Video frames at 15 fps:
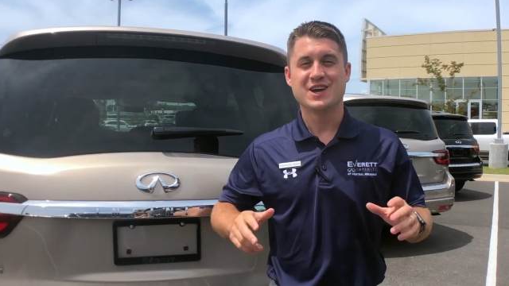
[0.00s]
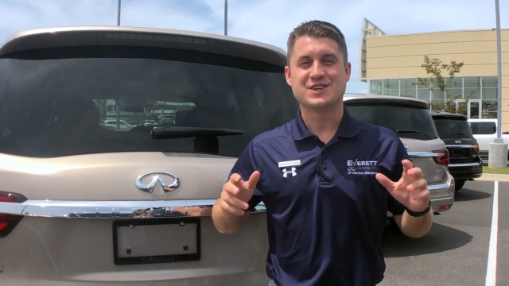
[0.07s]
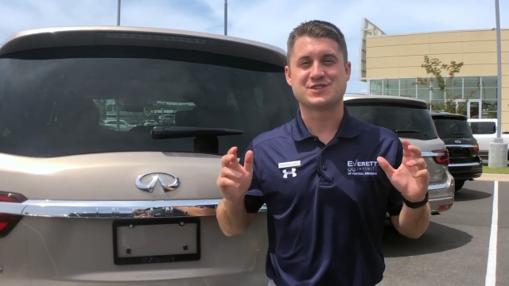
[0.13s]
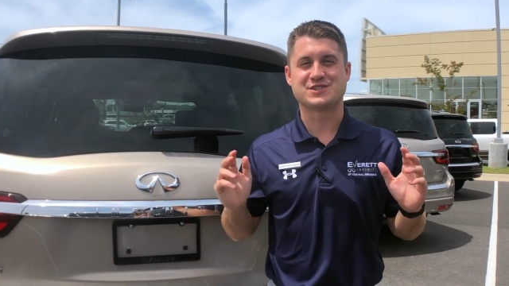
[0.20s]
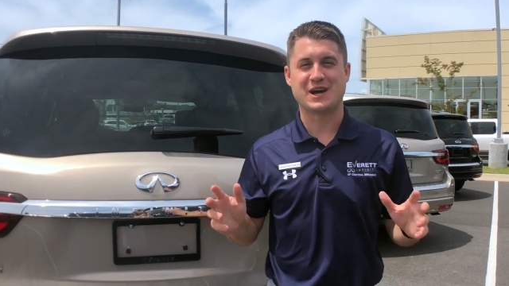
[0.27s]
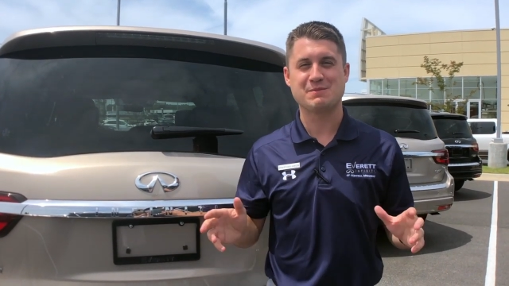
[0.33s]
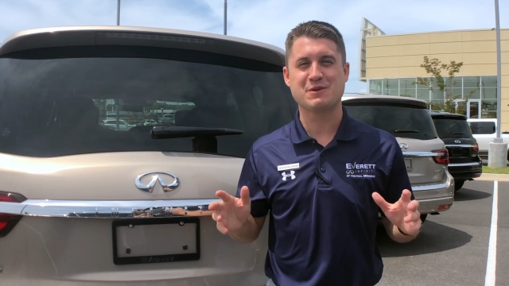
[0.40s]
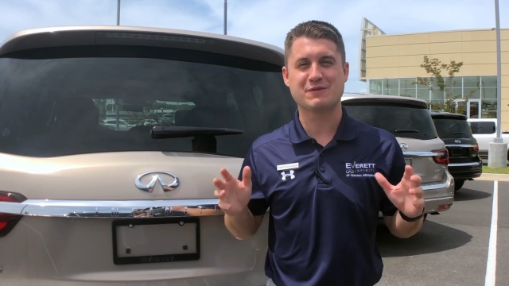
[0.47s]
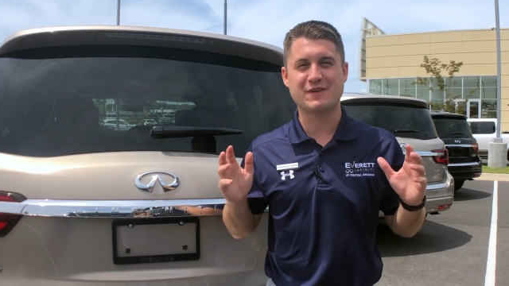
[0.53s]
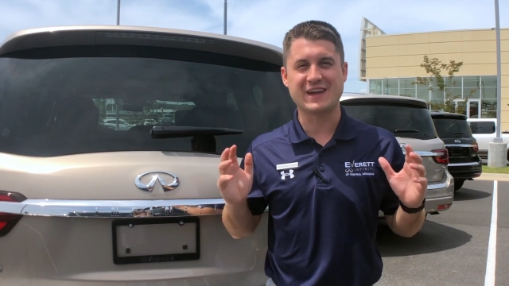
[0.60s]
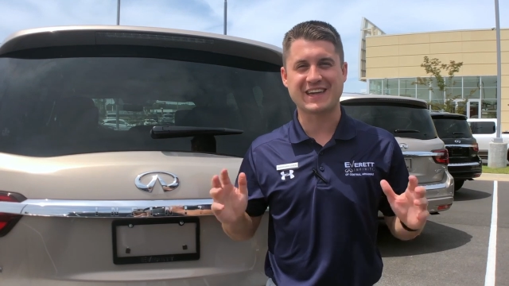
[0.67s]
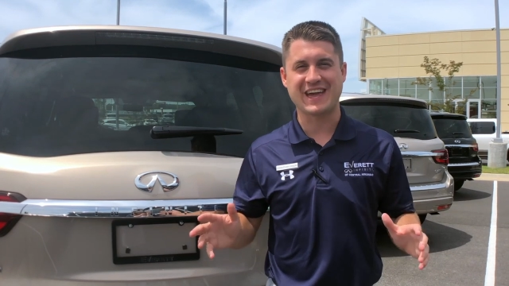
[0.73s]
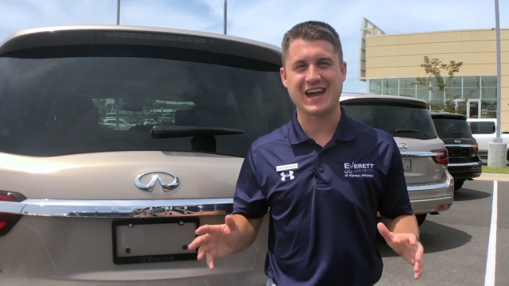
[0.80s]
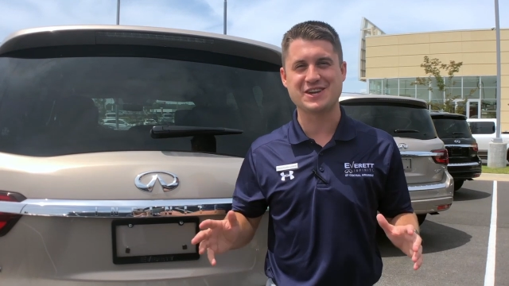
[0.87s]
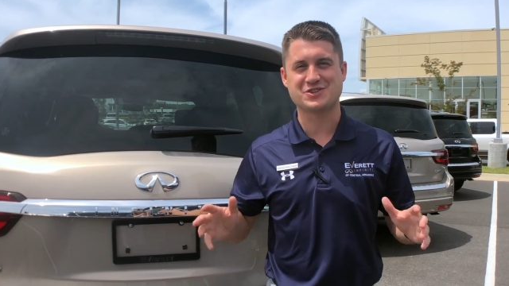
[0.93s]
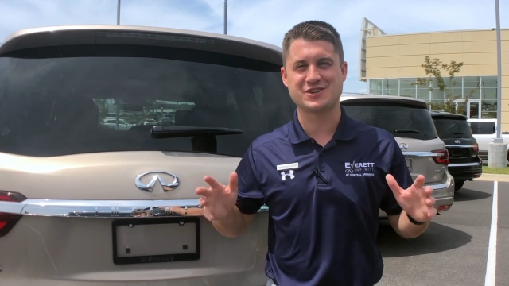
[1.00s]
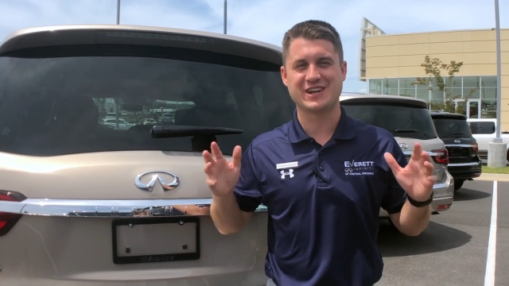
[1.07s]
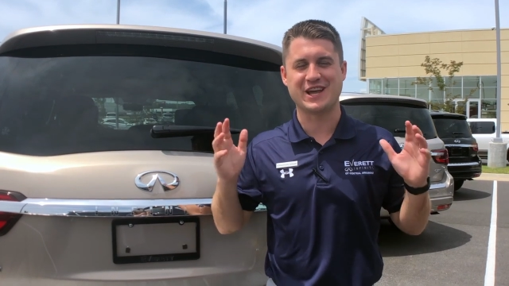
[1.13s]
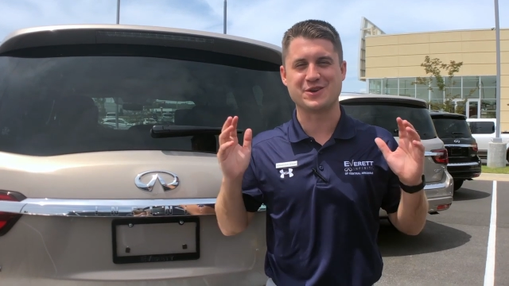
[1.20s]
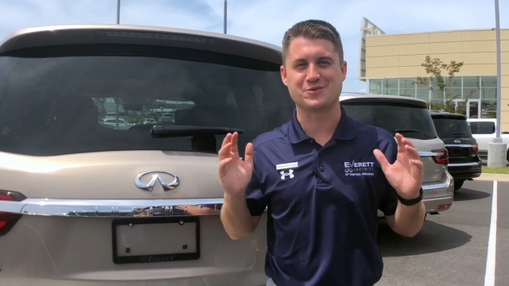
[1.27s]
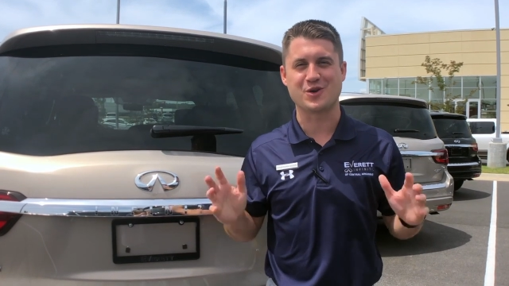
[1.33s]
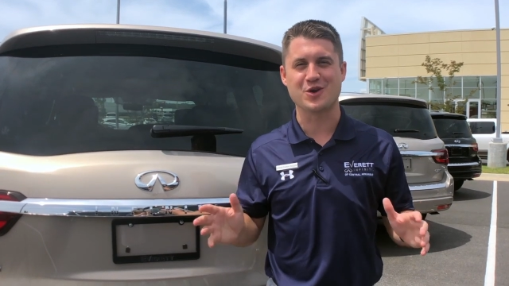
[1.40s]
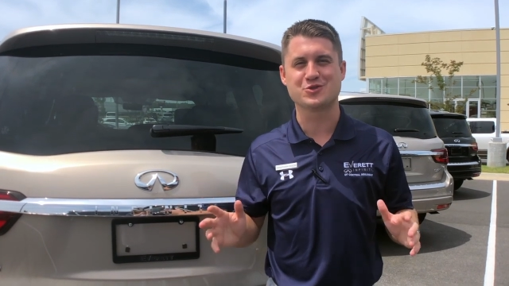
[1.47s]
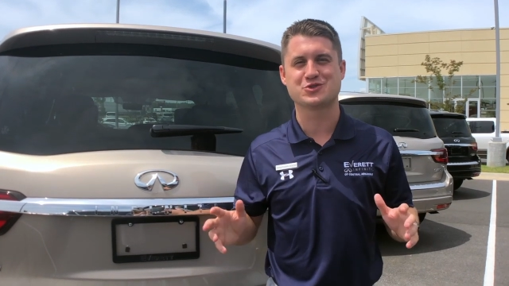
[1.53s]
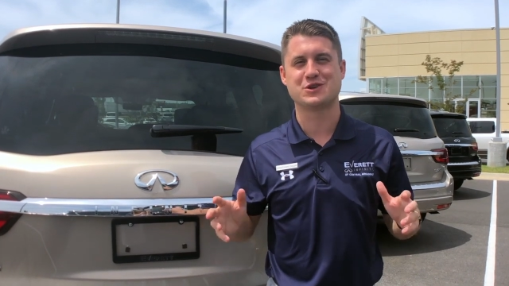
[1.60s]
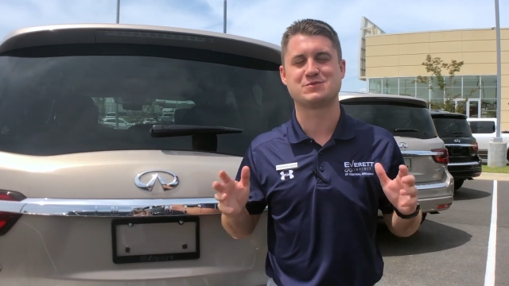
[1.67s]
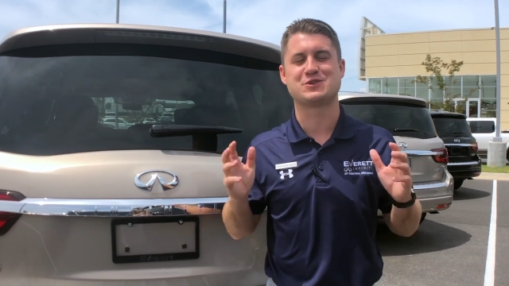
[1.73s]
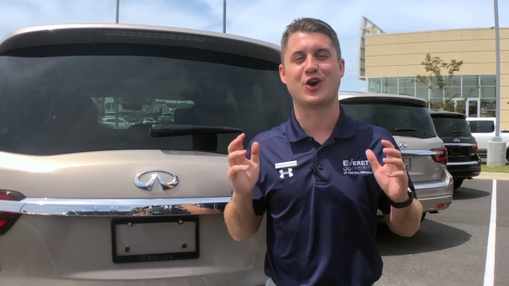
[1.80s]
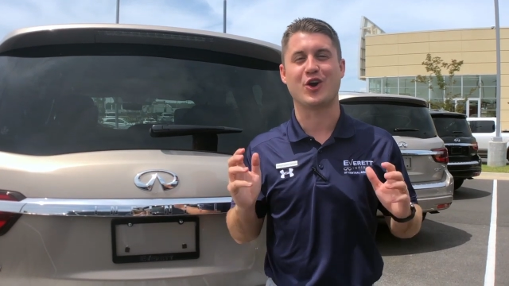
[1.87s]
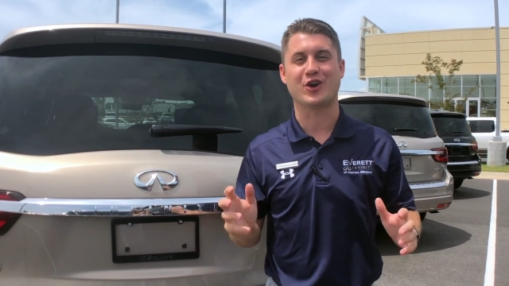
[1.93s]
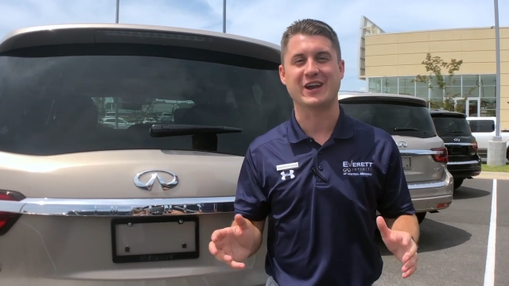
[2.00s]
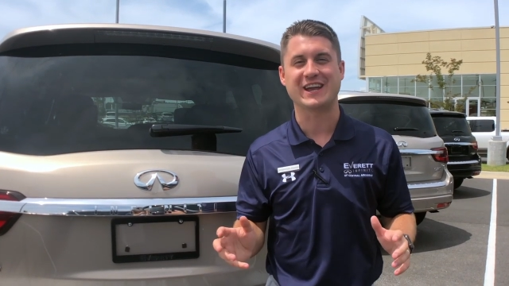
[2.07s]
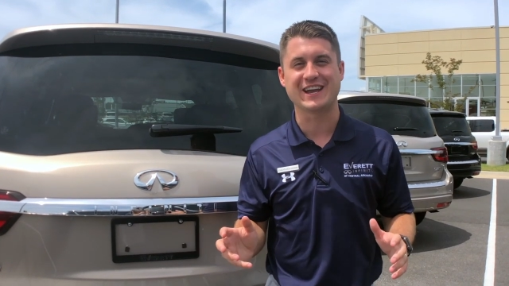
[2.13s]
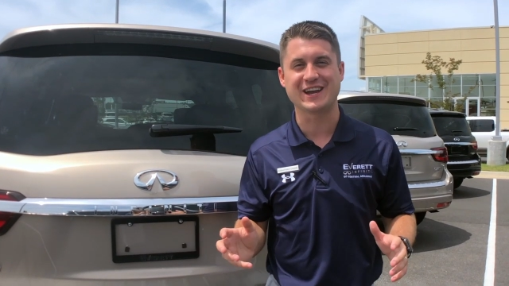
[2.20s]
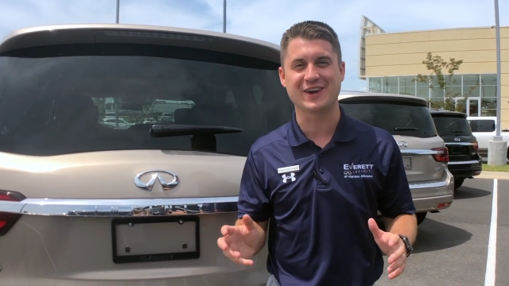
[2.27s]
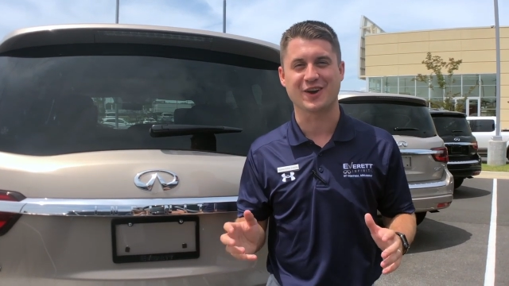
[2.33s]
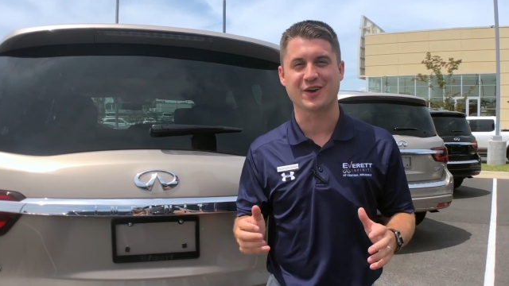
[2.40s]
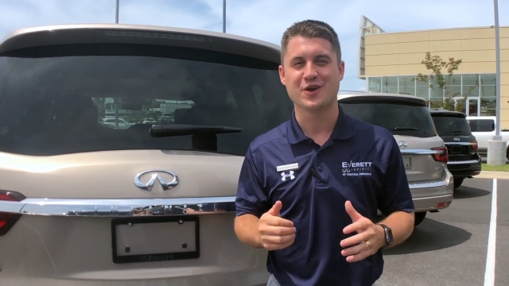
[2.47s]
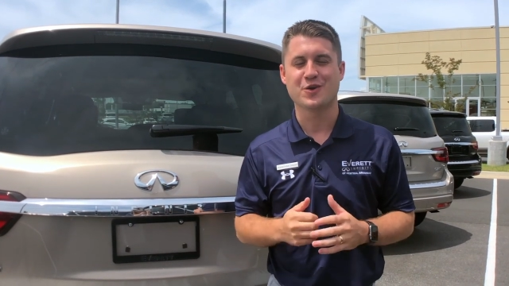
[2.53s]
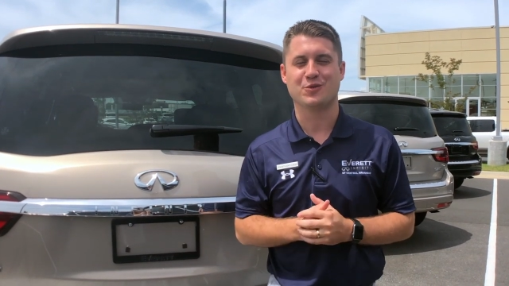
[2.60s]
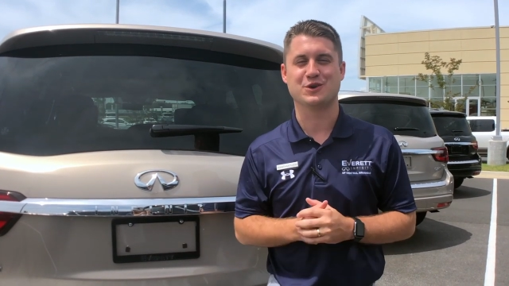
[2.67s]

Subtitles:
Summer vacation and road trips are here.